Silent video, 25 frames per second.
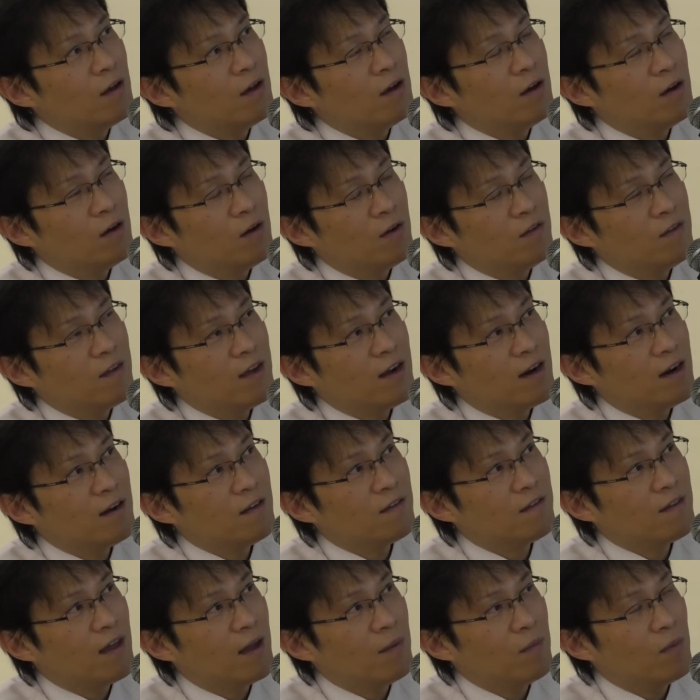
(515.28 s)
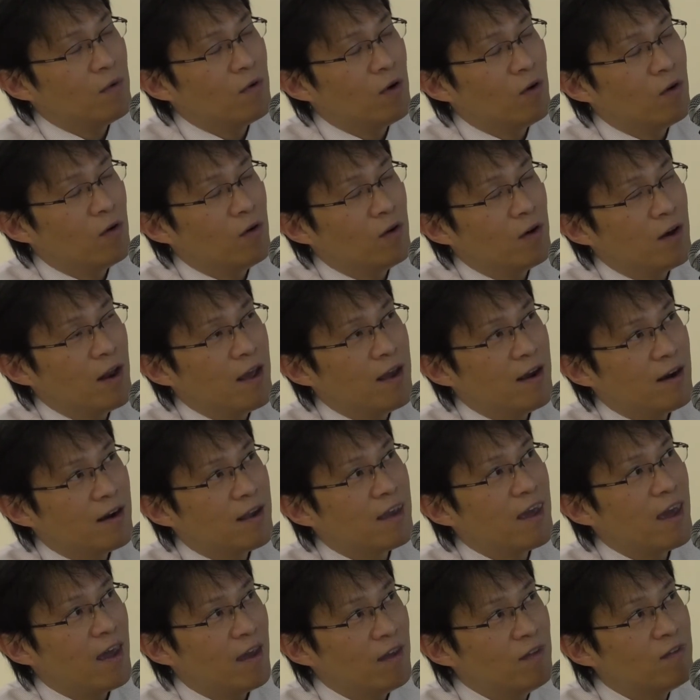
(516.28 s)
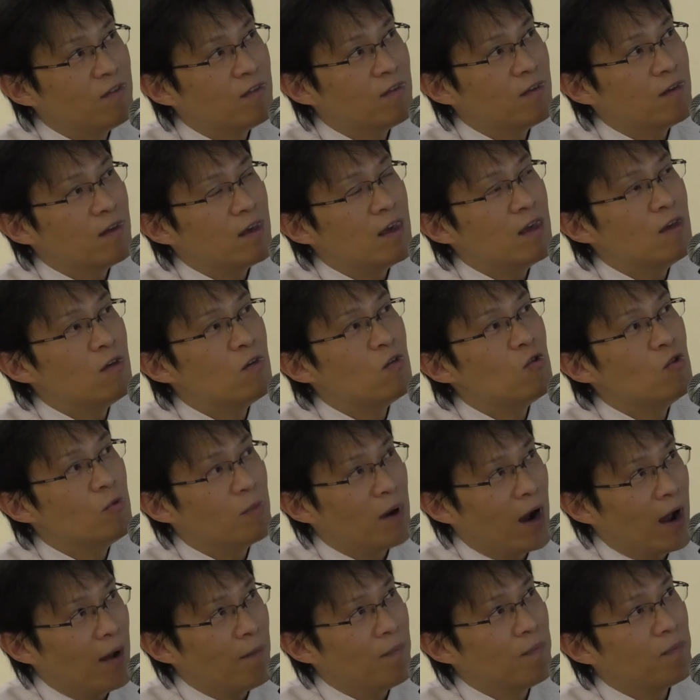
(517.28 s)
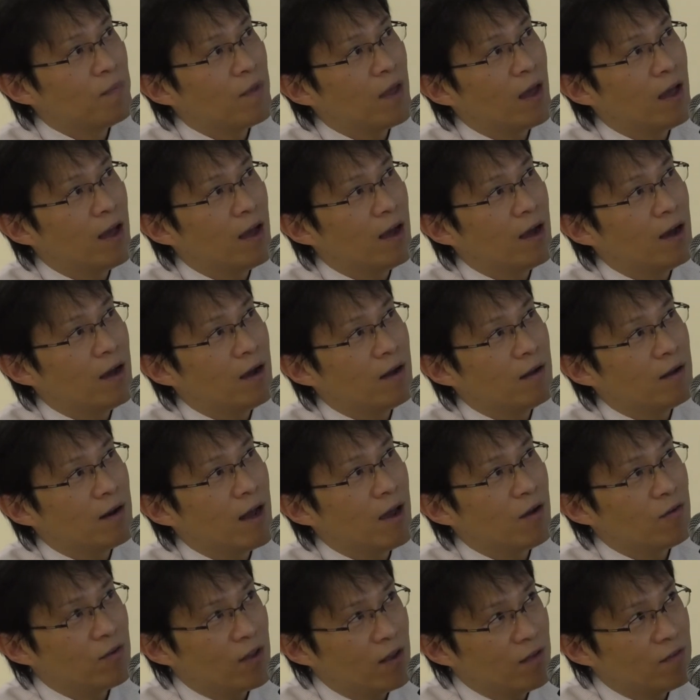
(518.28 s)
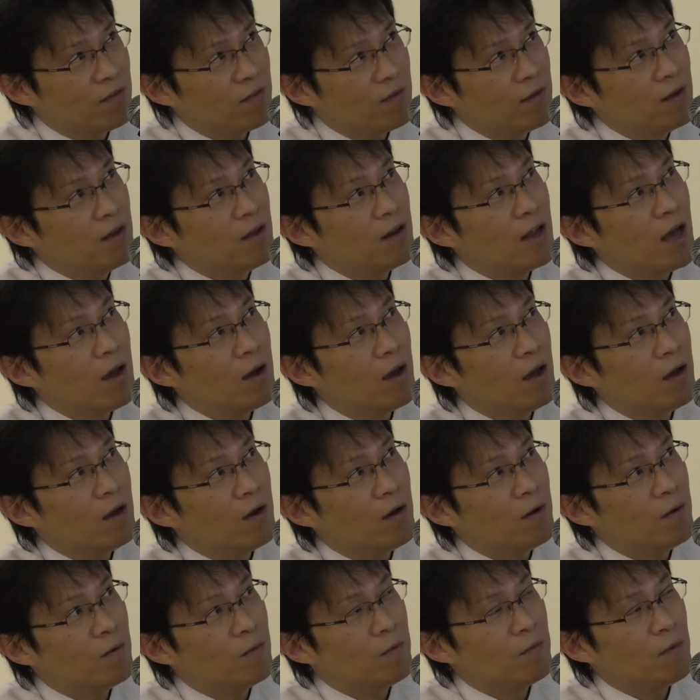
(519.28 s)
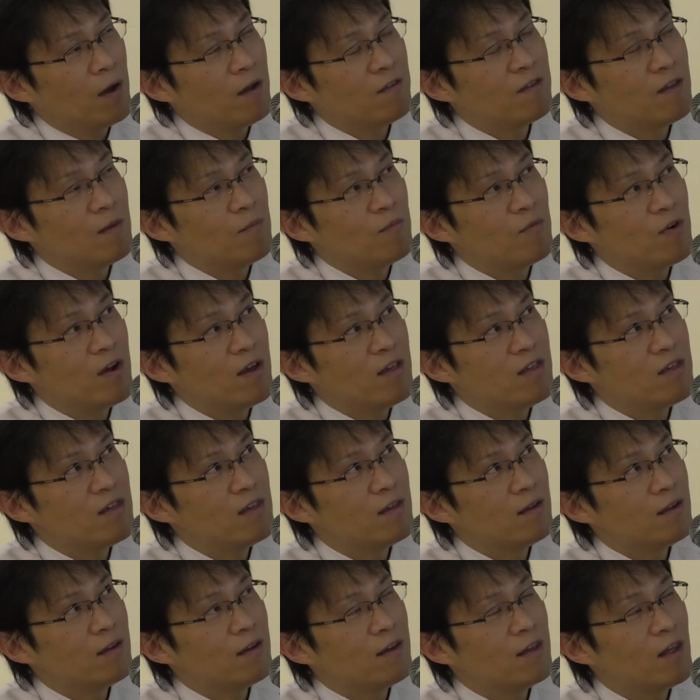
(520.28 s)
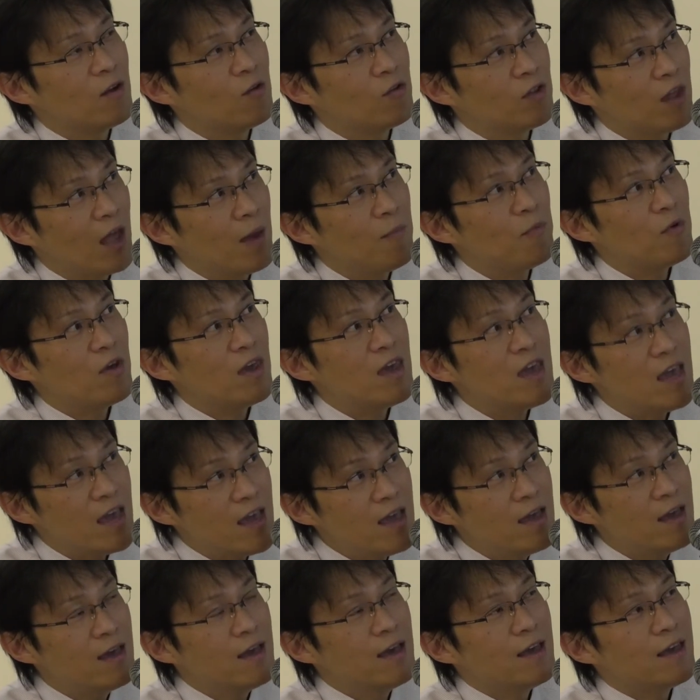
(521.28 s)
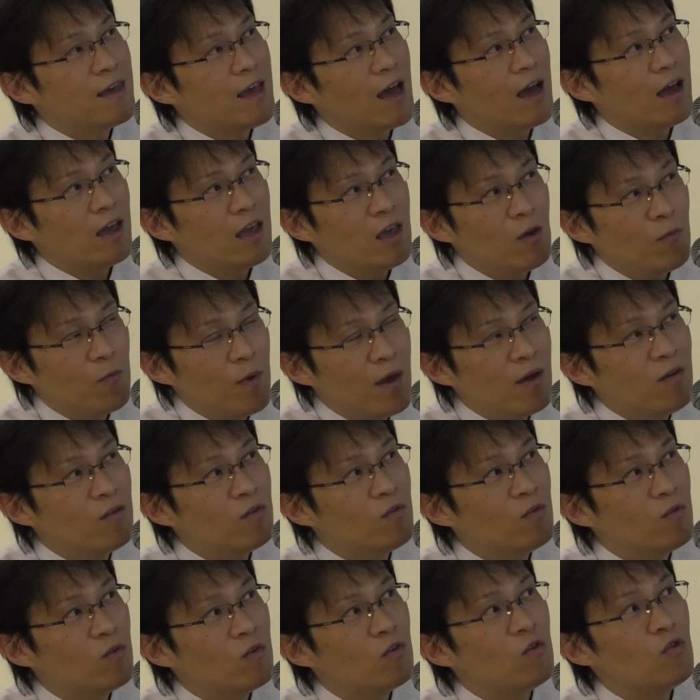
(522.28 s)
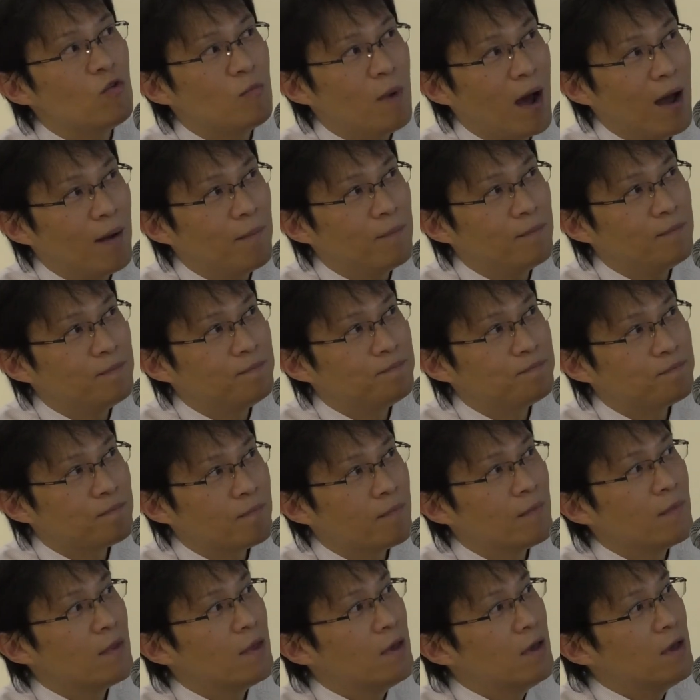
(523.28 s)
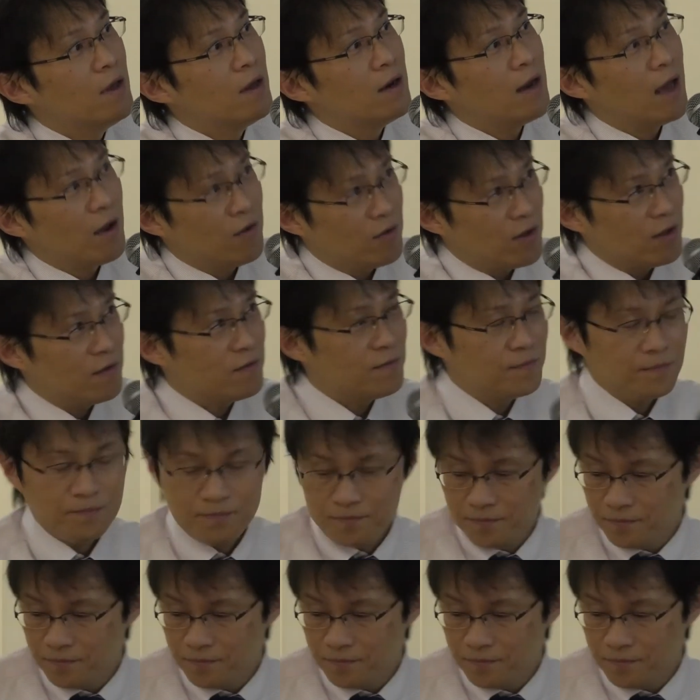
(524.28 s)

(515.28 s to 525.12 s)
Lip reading: there are some rare cases in human like this. Assemblage genotype E can infect human like this.